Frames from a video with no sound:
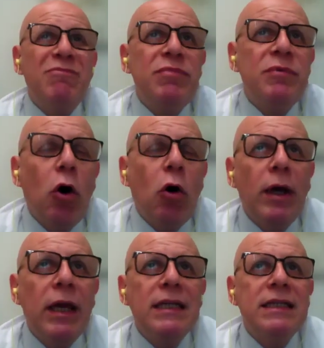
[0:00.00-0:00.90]
So
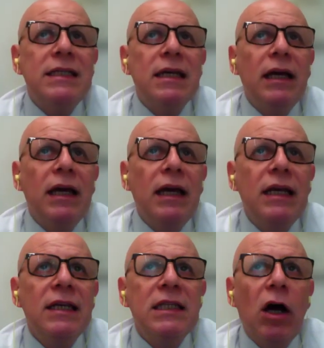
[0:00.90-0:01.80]

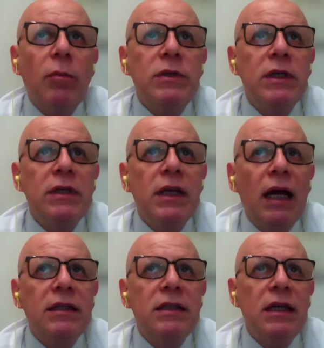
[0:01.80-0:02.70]
it's something
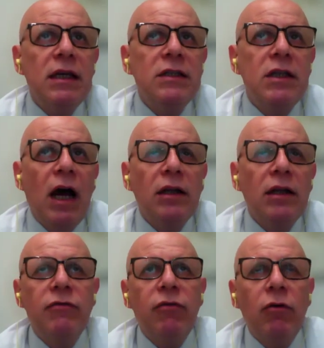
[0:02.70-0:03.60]
that is
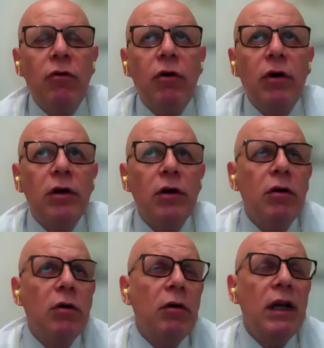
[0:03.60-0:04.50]
done
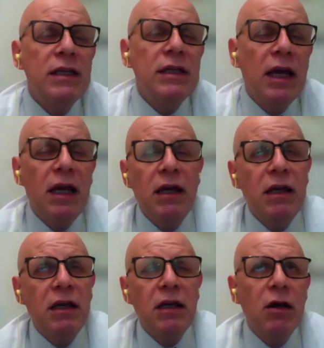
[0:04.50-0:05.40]
for, let's
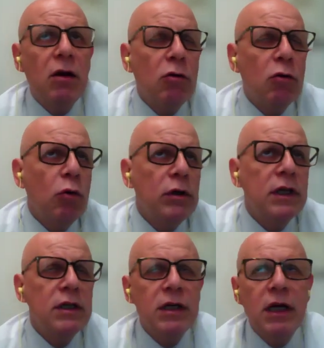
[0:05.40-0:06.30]
say,
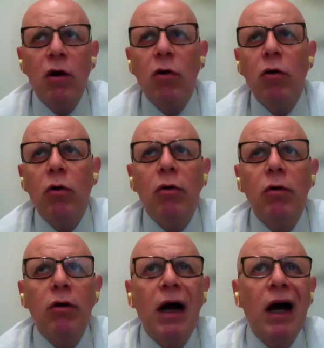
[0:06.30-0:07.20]
courtesy
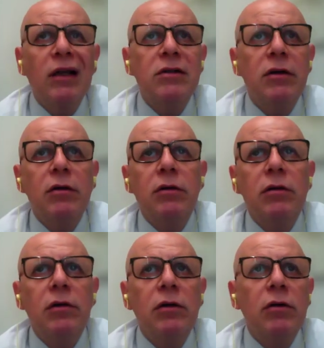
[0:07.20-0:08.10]
or other,
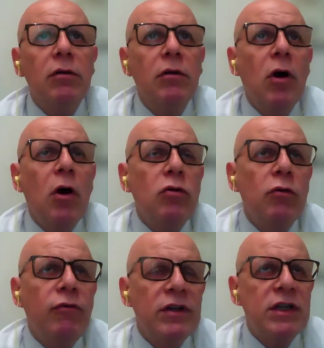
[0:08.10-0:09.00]
to
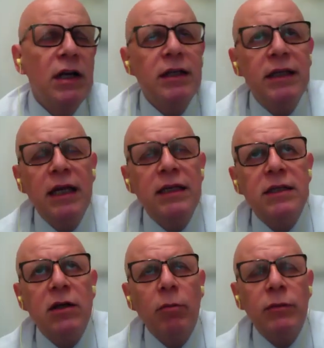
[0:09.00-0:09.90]
facilitate
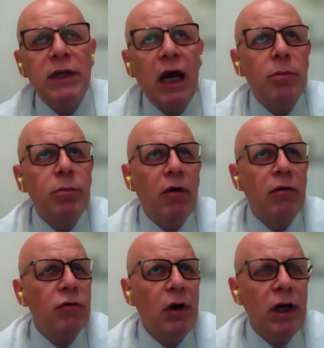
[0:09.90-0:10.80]
some type
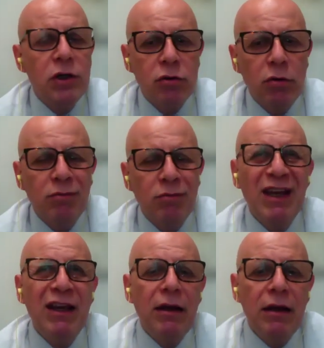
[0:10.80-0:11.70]
of relation.
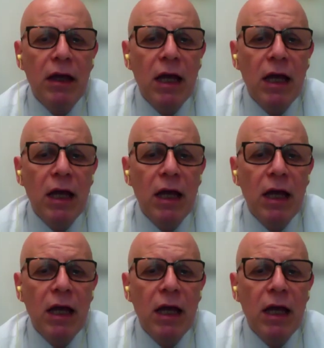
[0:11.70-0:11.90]
The